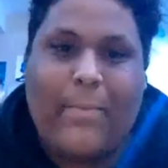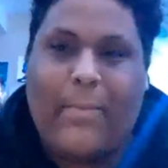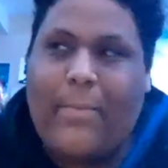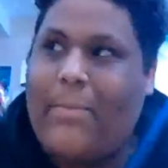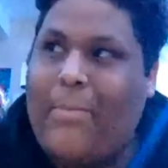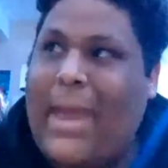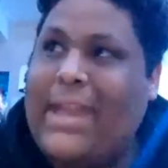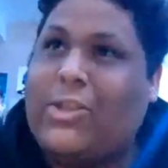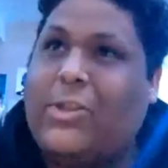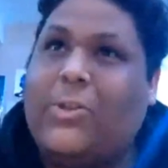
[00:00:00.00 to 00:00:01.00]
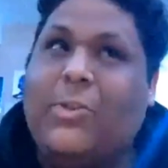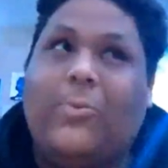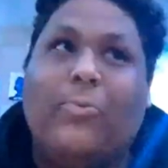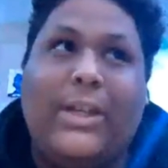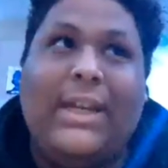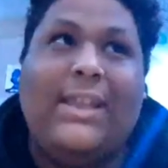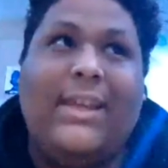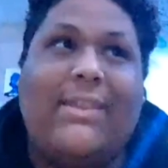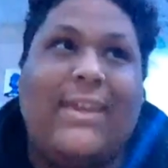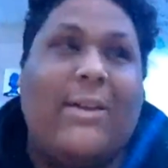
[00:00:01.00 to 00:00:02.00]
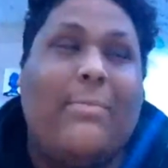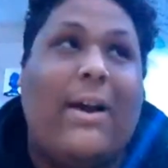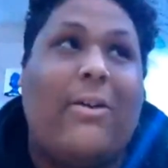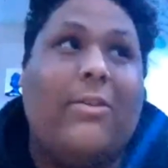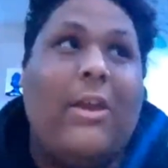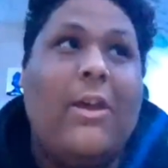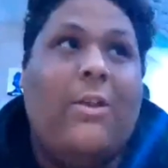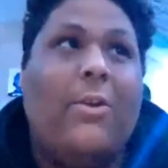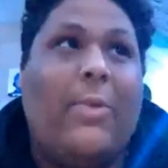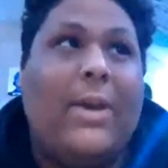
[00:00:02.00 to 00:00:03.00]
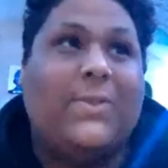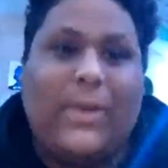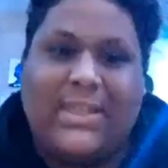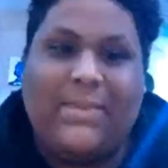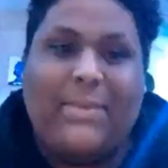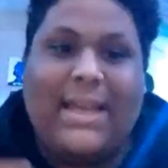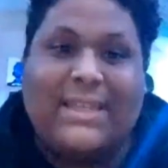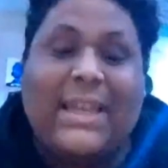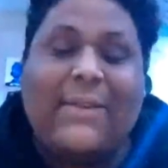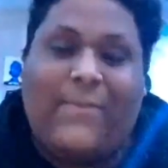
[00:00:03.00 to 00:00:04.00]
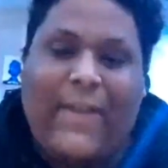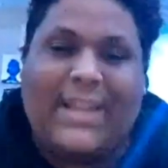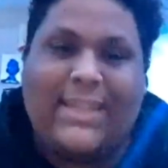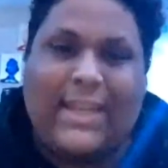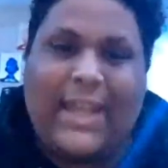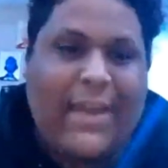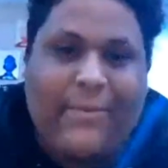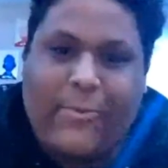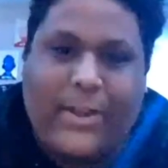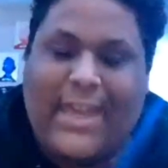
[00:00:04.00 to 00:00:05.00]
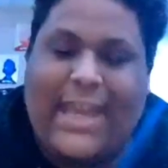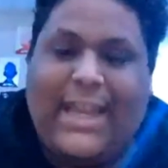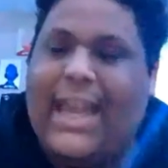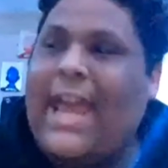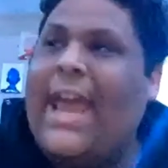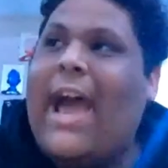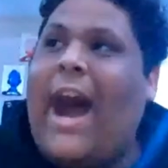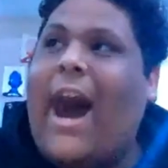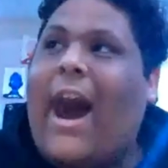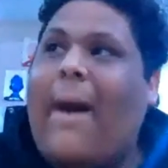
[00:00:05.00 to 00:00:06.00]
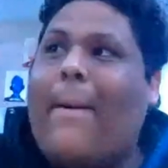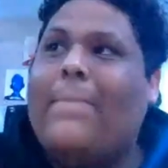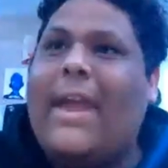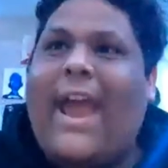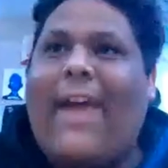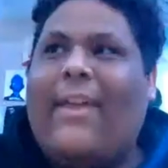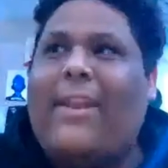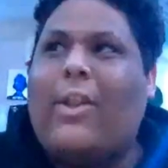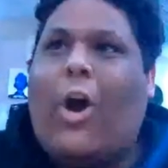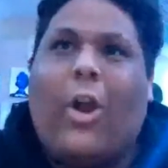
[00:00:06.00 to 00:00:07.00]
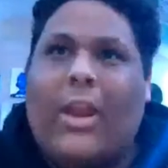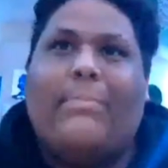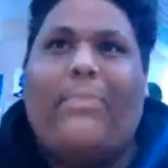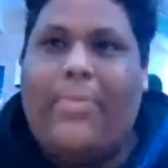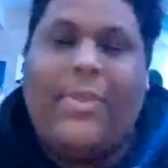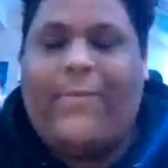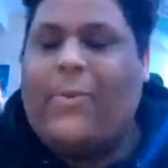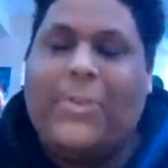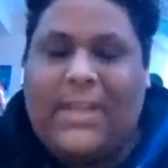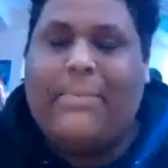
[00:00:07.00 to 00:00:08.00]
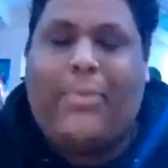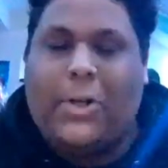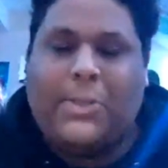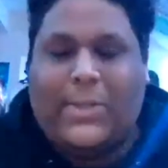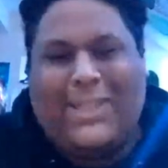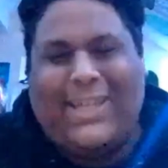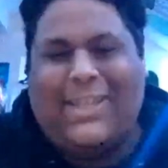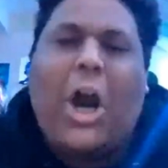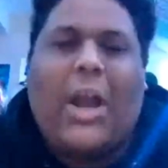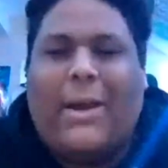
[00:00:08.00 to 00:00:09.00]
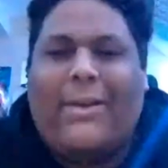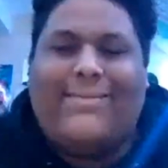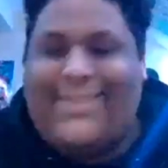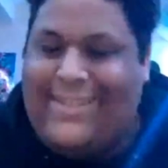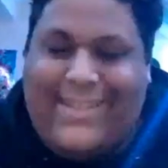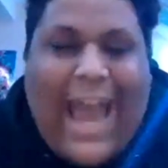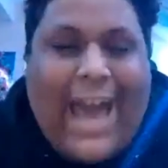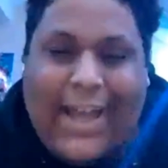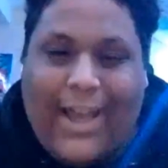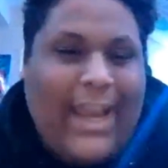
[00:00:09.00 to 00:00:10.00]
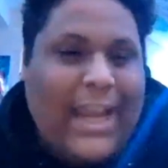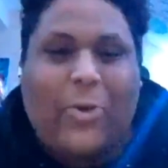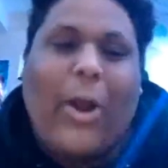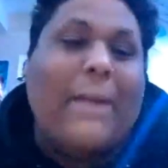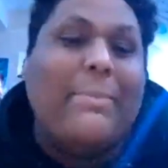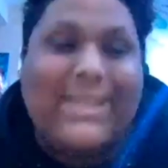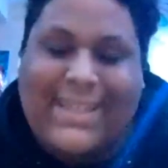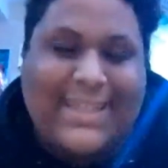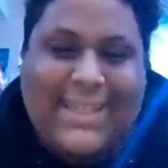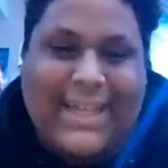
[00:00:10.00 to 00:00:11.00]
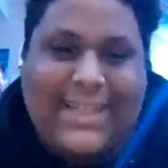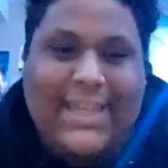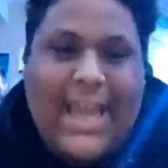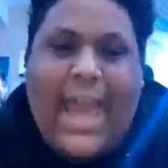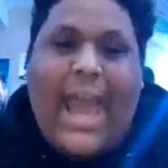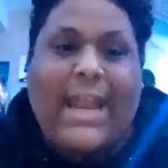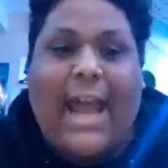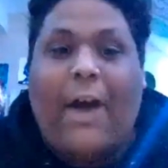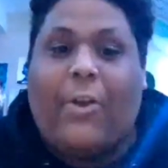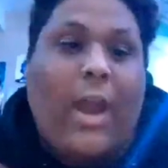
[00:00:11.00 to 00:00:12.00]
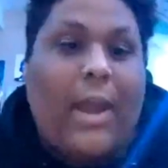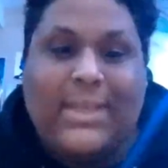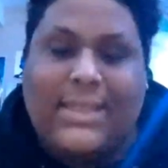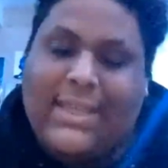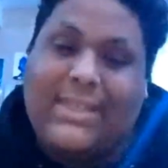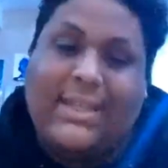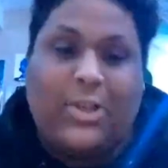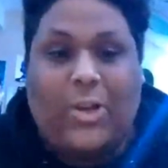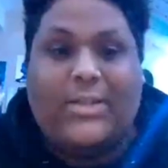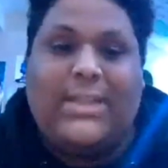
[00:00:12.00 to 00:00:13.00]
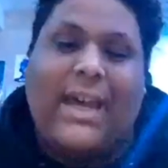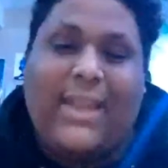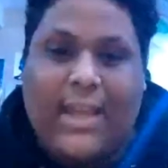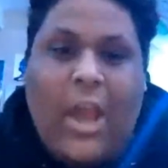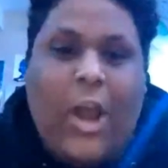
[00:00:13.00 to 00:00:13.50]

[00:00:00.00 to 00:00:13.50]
meant to really think about the ways racism has infected everything. And then the first impulse was to talk about data and crime statistics and how the crime statistics are telling